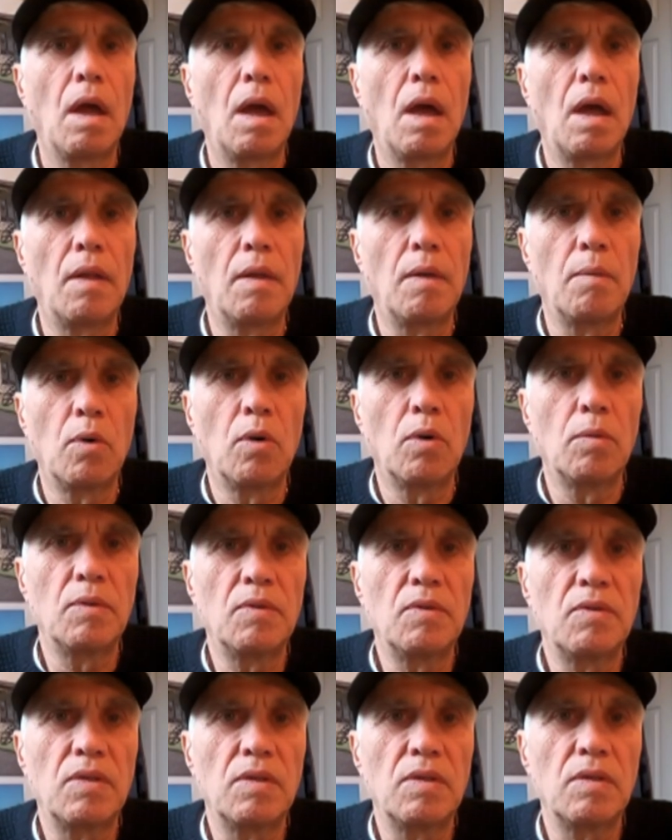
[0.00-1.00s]
At the
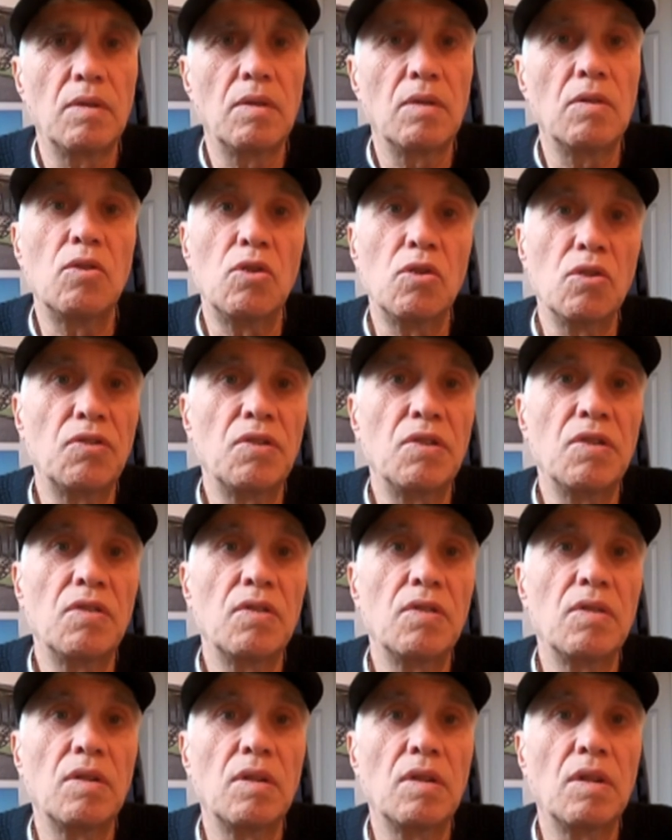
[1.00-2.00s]
moment,
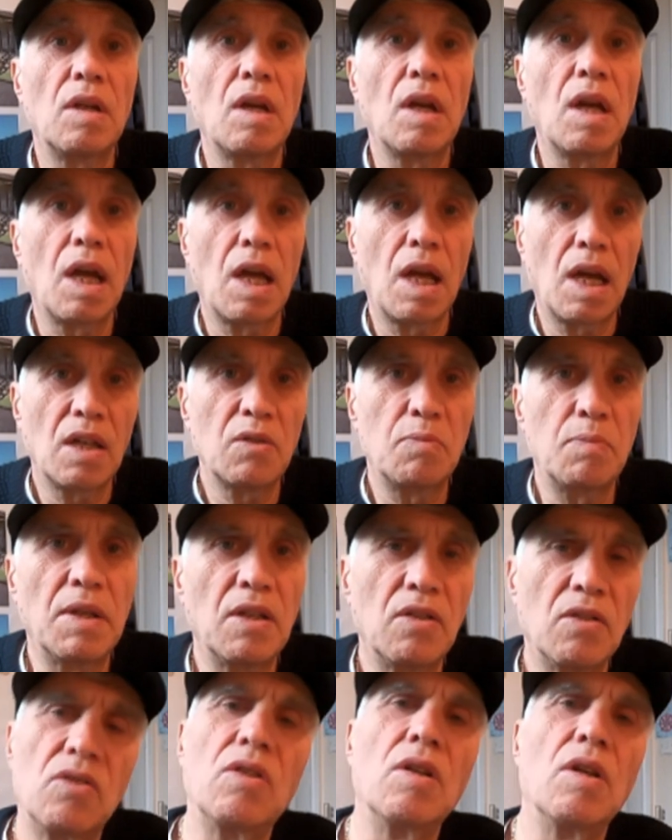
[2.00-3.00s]
justice has
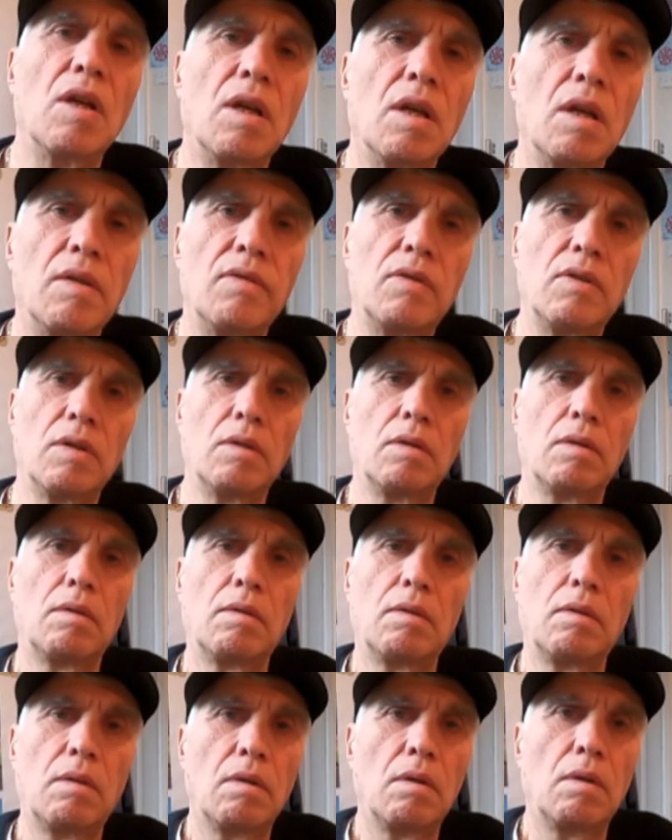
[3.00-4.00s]
been served
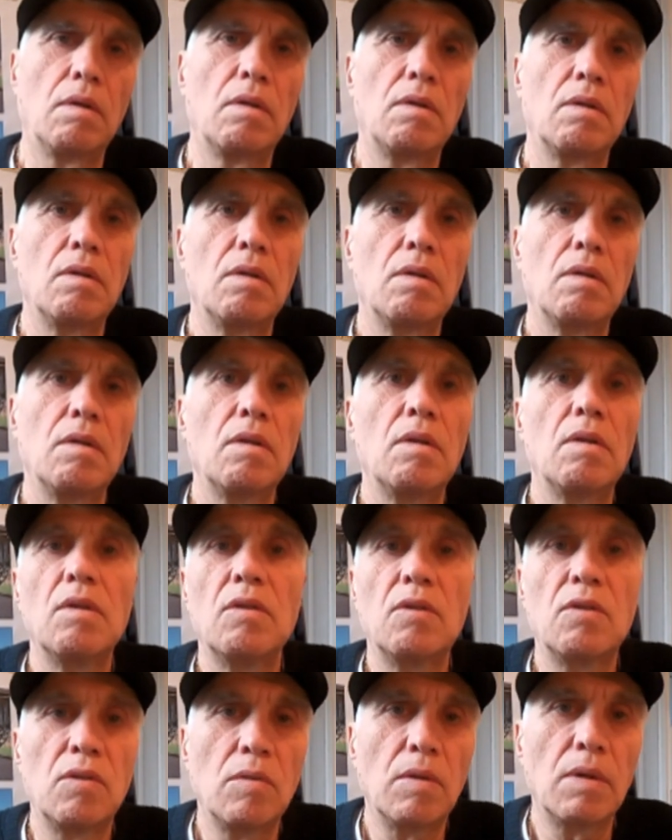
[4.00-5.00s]

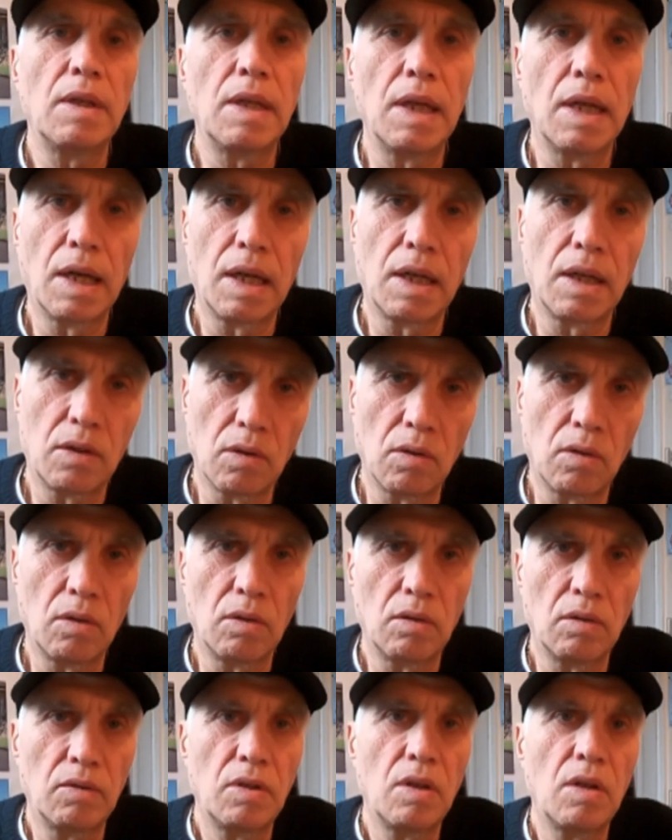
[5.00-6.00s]
to a guy
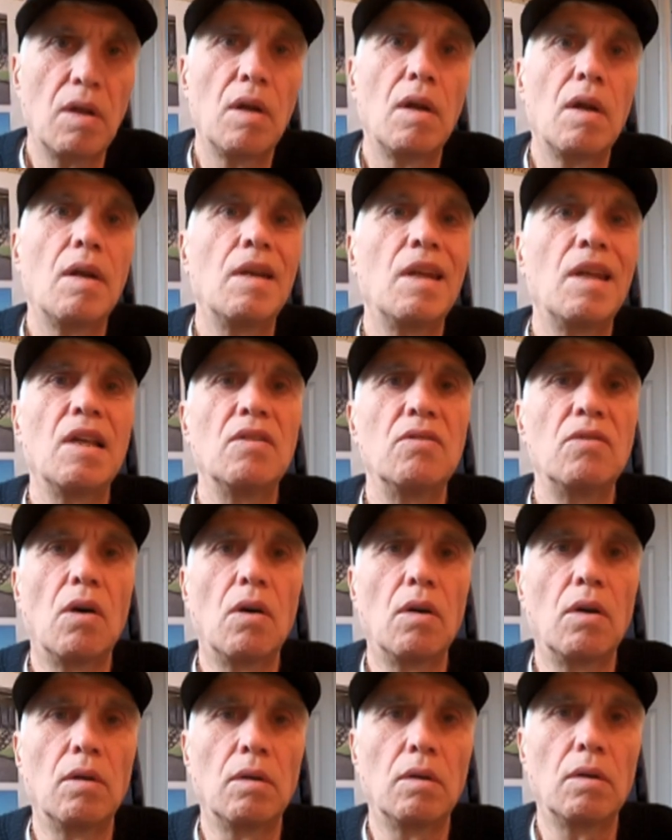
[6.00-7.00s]
called Nick
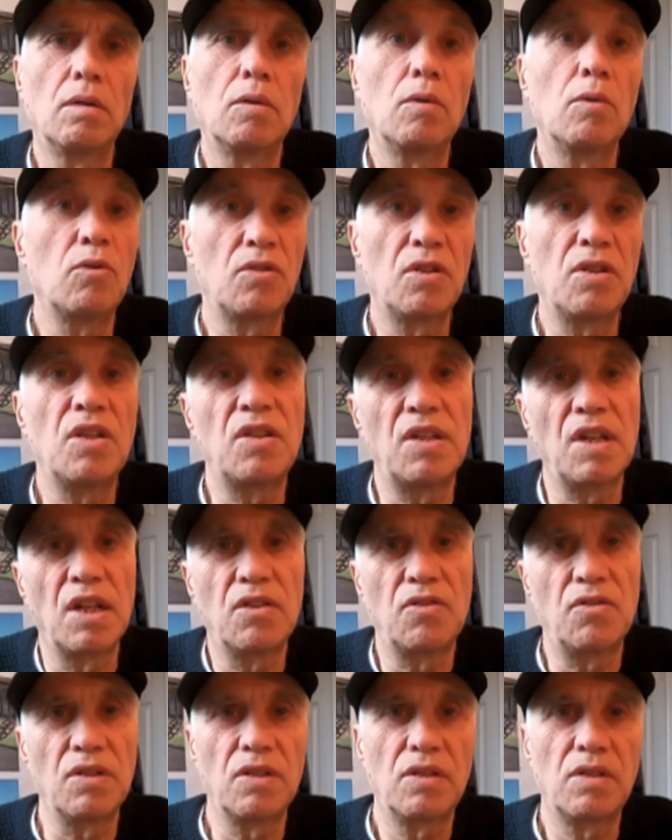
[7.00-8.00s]
Doyle, who was a
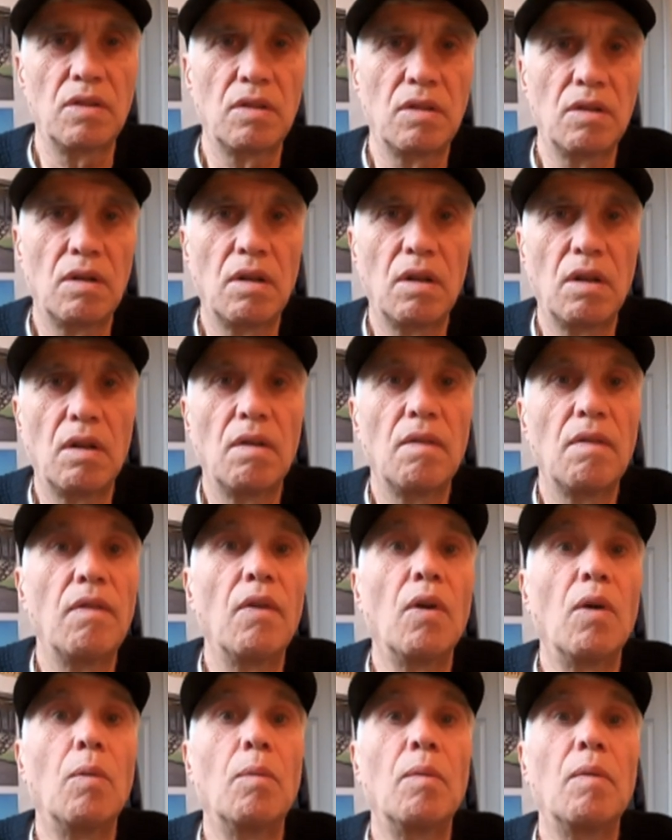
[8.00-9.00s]
detectorist
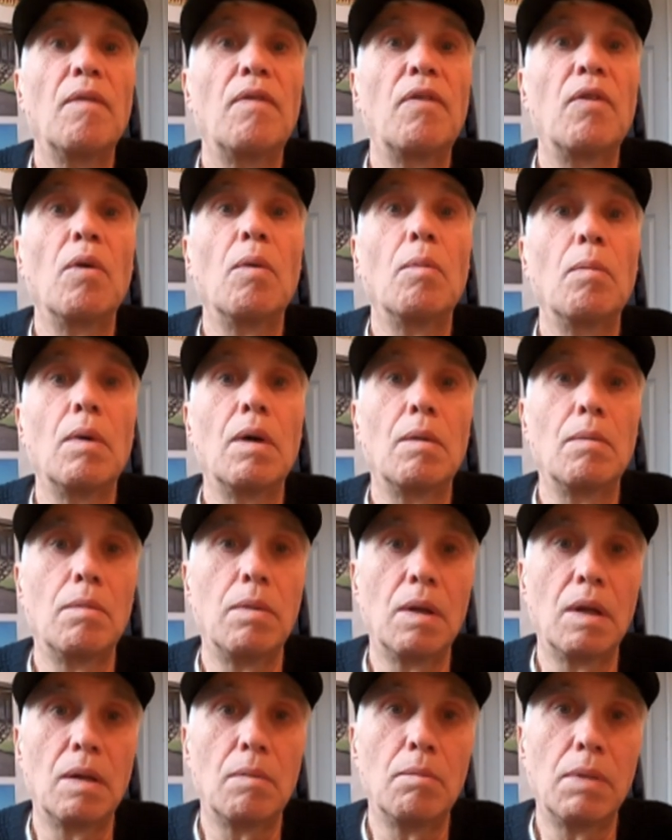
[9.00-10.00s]
from
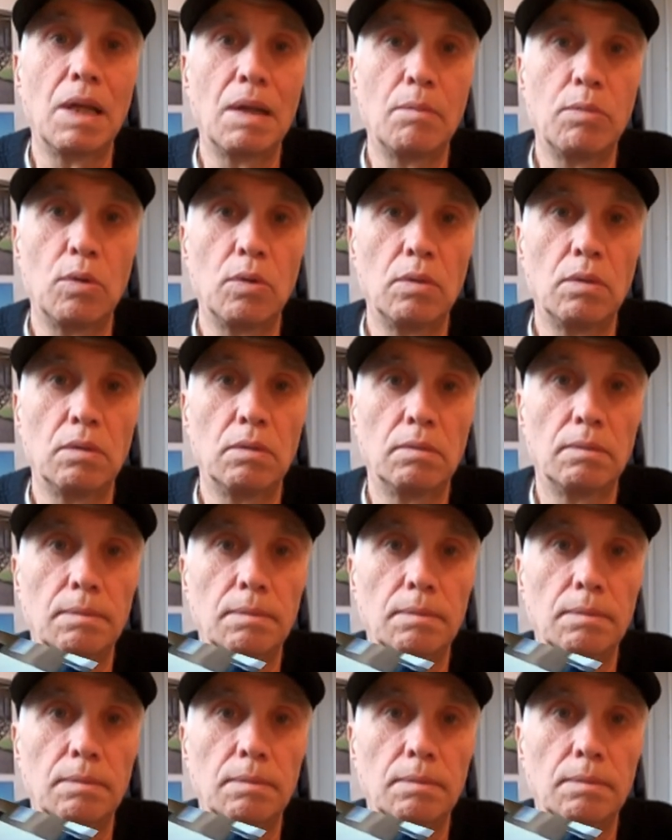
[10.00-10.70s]
Blackpool.